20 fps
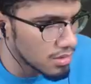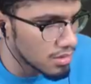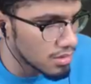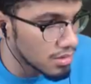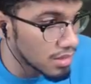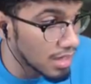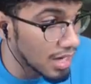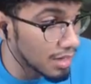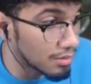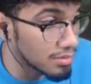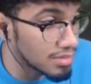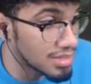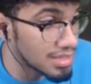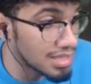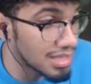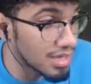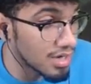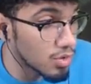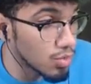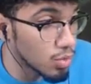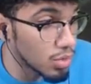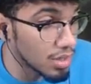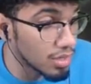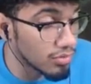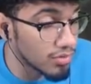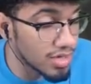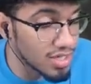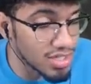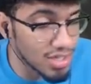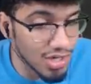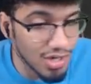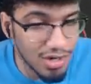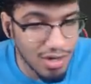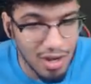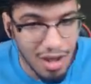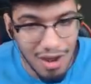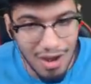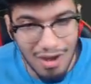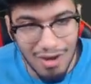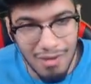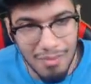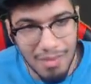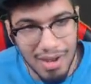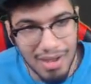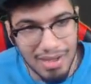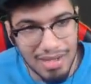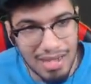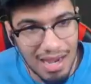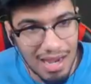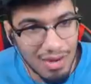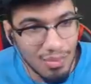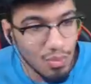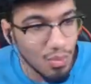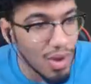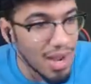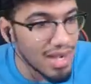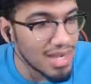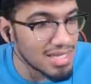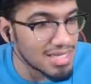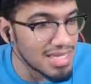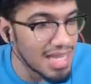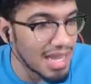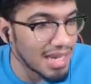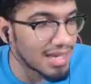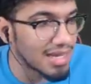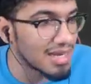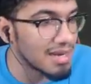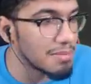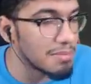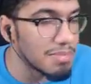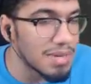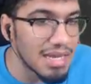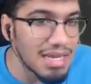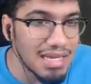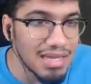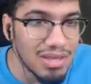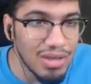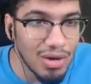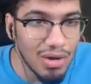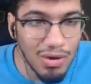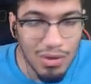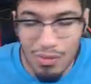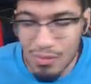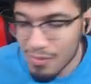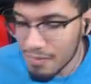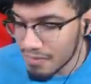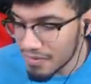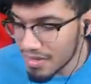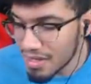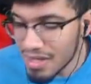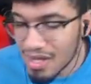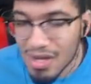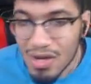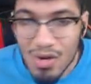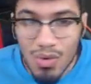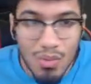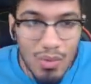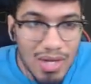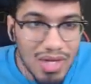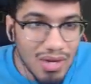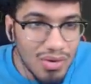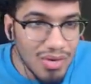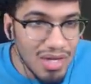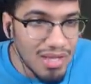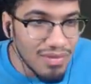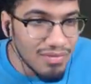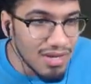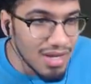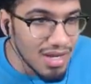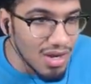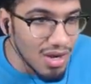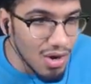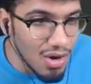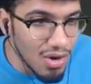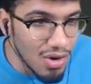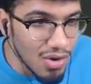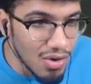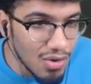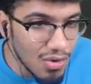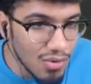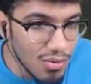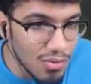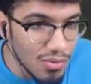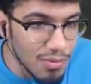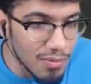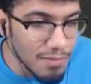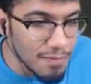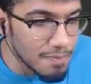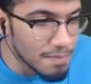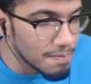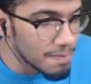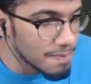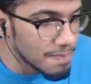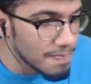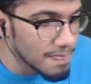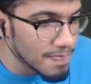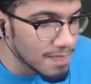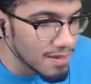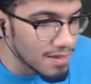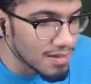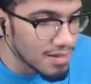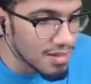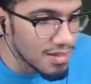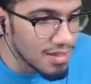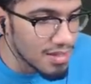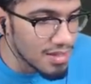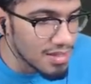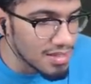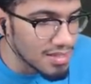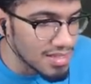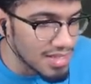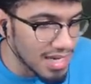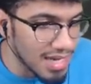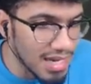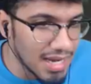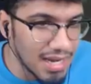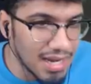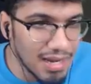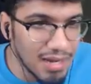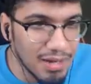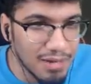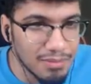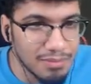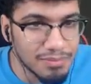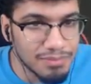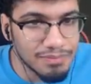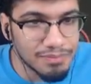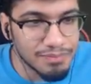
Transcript: Goblin Slayer will return. Oh my god, when is that gonna be though? We don't even know. Damn.